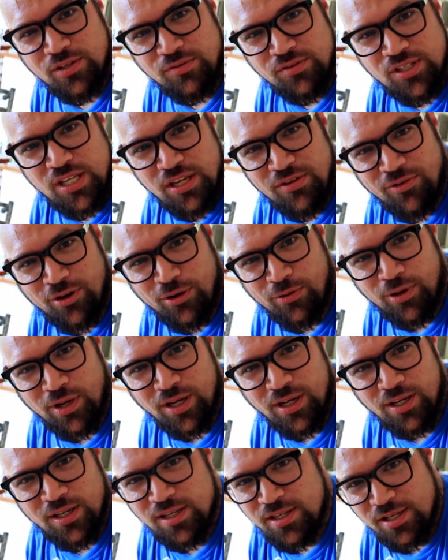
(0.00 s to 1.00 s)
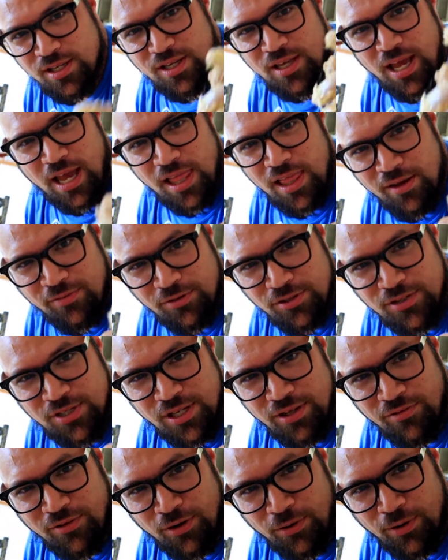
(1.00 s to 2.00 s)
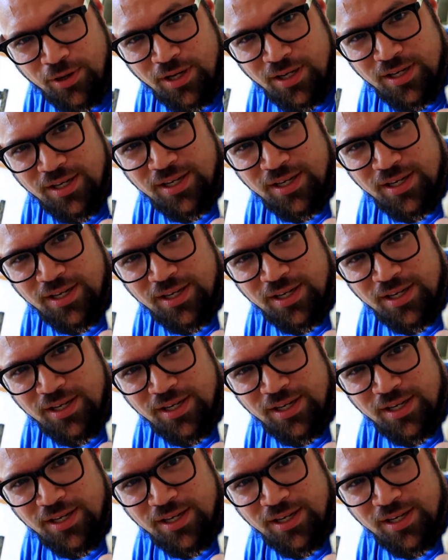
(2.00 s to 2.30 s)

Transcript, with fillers: of Steve Irwin. I love you, Steve Irwin,